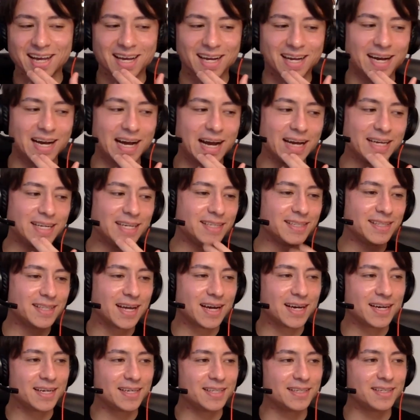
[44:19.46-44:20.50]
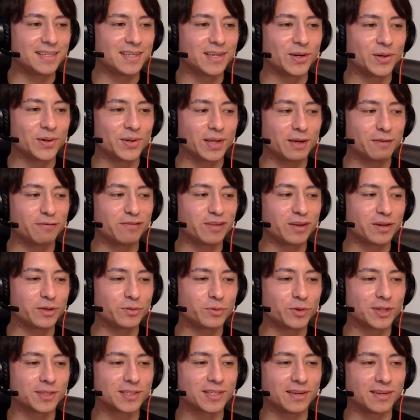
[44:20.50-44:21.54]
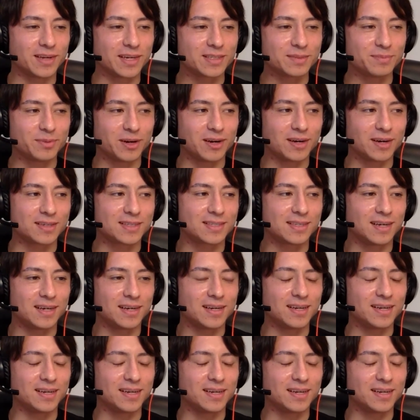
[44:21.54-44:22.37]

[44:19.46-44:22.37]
I did not know that Flutter works on Xbox.